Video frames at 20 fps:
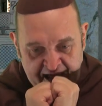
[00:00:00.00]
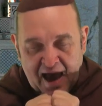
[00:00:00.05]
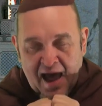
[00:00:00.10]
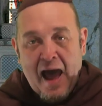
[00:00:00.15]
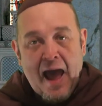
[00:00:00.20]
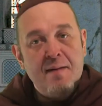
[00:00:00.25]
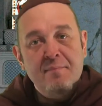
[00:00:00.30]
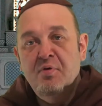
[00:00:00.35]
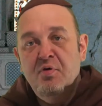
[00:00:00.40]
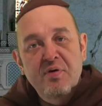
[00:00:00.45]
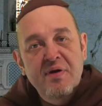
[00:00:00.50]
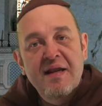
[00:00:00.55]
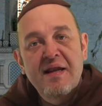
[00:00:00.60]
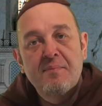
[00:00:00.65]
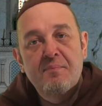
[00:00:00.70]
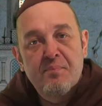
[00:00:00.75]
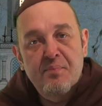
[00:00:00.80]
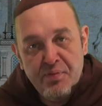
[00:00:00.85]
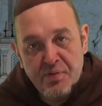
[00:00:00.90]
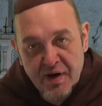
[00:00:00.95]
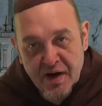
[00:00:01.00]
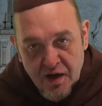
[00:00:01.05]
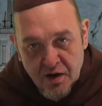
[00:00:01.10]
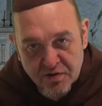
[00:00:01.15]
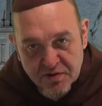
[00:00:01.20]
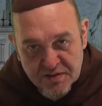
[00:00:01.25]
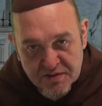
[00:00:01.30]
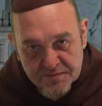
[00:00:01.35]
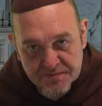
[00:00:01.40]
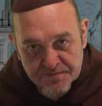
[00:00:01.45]
I'm really
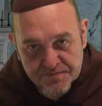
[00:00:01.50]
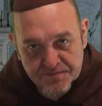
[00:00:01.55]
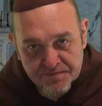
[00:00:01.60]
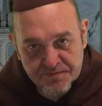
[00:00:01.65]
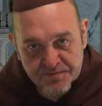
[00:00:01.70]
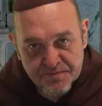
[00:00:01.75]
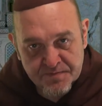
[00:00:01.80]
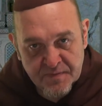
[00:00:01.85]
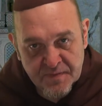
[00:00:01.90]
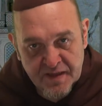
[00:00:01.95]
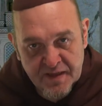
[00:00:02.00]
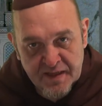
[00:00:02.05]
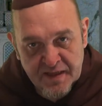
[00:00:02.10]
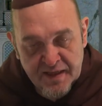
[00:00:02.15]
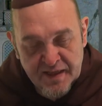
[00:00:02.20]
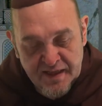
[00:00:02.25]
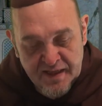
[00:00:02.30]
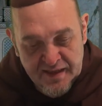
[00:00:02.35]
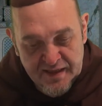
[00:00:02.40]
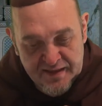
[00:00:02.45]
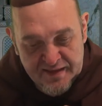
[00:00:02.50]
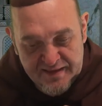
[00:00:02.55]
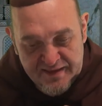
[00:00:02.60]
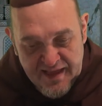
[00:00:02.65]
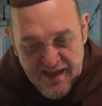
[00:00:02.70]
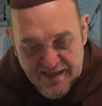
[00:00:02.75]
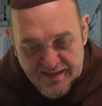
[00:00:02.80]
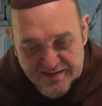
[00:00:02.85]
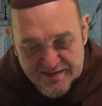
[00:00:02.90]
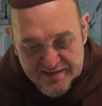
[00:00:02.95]
proud
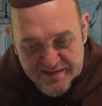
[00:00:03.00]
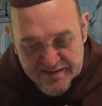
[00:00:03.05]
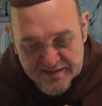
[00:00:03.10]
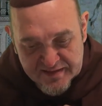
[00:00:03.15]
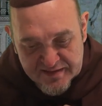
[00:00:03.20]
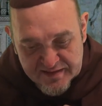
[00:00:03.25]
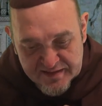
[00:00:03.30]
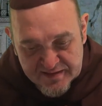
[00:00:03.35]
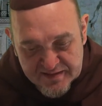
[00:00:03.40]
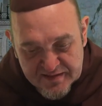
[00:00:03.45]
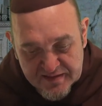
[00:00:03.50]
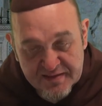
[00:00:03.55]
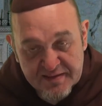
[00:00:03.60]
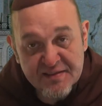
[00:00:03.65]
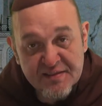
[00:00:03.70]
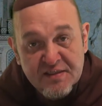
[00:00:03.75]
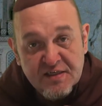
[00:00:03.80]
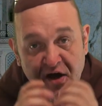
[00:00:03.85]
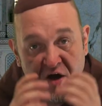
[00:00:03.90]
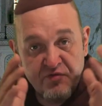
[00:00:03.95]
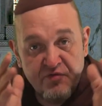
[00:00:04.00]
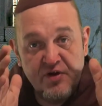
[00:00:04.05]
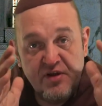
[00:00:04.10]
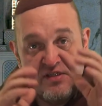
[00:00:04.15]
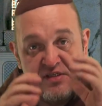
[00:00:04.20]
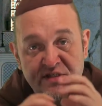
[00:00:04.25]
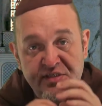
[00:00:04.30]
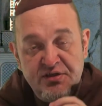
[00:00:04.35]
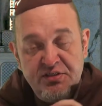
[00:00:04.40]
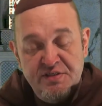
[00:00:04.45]
that the Discovery
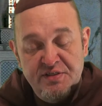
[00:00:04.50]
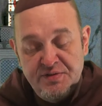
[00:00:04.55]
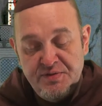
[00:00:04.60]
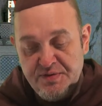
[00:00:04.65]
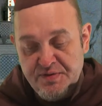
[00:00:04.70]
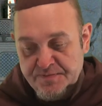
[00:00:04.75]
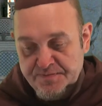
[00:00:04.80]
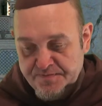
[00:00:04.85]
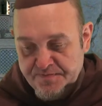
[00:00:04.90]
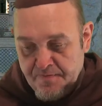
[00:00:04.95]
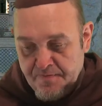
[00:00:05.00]
Institute,